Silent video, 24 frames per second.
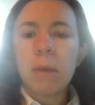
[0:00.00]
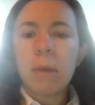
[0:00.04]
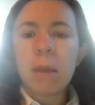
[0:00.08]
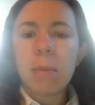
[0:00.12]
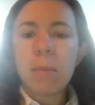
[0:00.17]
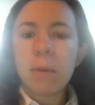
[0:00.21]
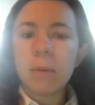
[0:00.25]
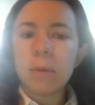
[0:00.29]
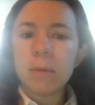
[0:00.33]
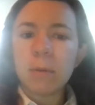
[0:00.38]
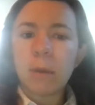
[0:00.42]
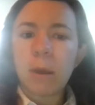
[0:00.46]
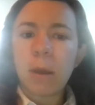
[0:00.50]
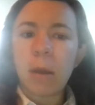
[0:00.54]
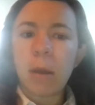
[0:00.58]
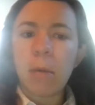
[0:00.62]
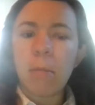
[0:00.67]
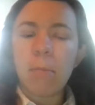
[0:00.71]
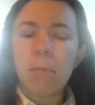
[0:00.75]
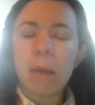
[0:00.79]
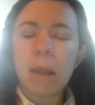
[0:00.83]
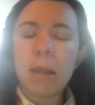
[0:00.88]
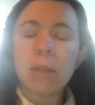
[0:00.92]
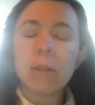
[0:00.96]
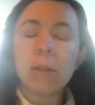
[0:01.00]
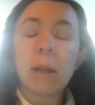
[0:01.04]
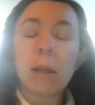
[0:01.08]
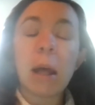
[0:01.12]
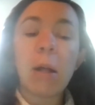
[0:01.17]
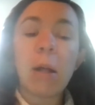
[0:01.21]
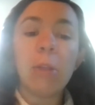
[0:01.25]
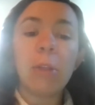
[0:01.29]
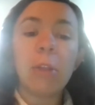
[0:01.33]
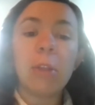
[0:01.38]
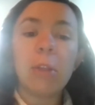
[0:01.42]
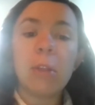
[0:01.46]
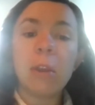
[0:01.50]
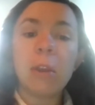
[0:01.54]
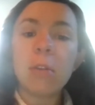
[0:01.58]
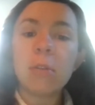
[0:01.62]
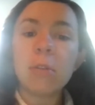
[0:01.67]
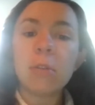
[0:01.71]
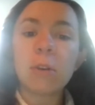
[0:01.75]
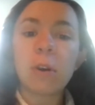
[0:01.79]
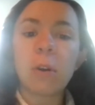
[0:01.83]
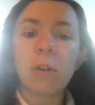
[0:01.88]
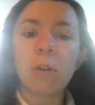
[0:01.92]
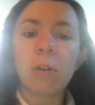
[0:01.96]
people's mental health in
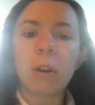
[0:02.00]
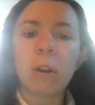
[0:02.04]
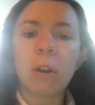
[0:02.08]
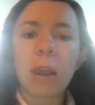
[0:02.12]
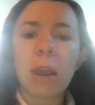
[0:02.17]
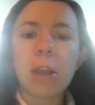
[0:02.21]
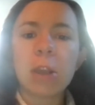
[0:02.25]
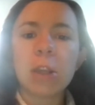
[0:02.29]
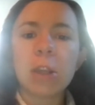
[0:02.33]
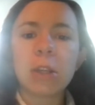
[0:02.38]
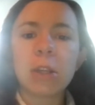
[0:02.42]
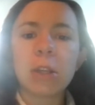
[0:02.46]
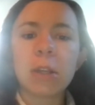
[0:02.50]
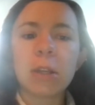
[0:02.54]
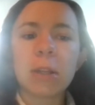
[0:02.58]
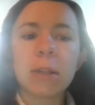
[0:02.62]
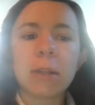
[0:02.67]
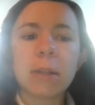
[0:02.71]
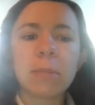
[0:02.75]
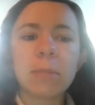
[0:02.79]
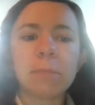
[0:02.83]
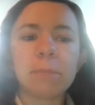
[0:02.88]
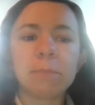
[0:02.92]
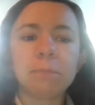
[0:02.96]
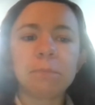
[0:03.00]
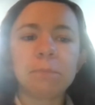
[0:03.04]
those congregations.